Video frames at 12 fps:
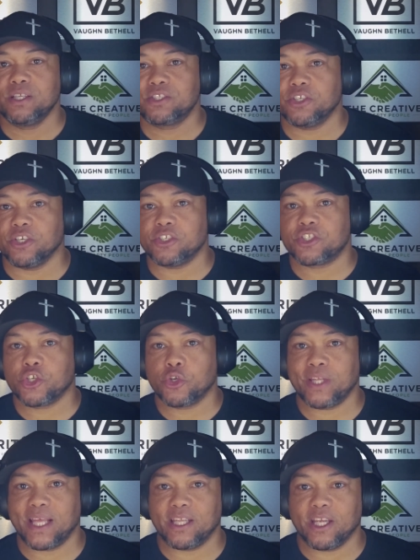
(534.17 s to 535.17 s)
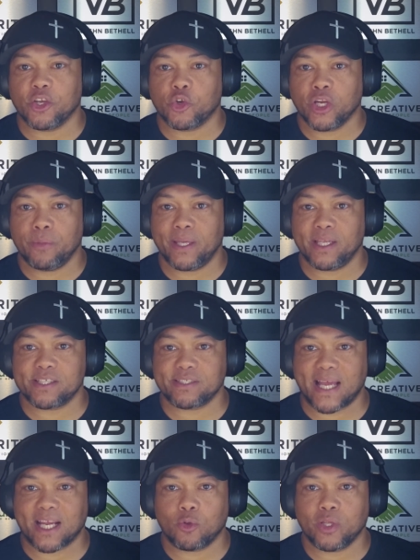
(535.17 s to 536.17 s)
to ensure that the agreement is
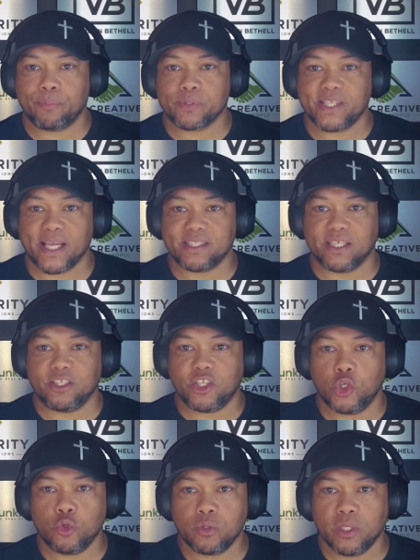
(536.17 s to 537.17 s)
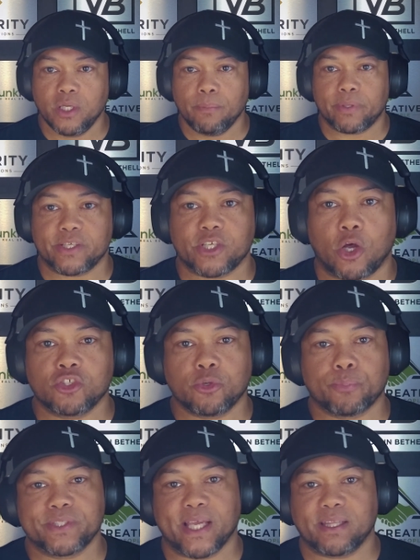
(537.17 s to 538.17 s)
not only protecting you, but it's also
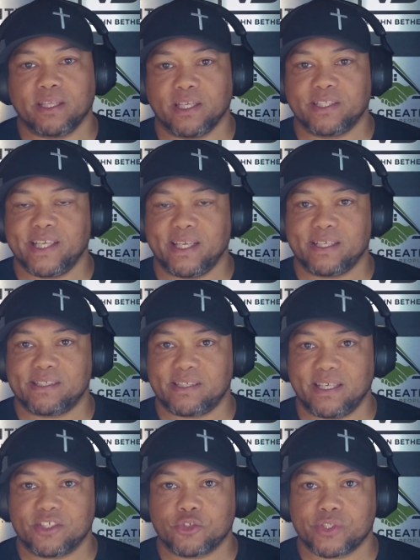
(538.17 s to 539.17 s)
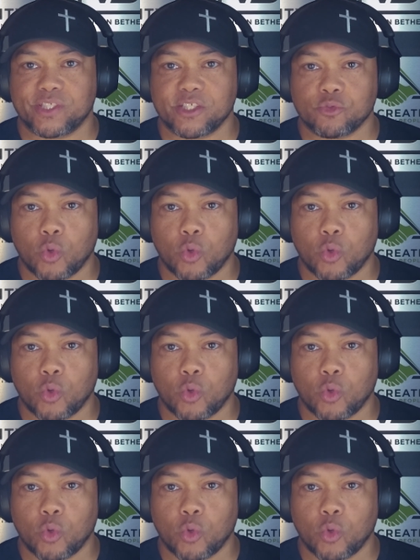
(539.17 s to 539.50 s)
protecting the tenant's interests as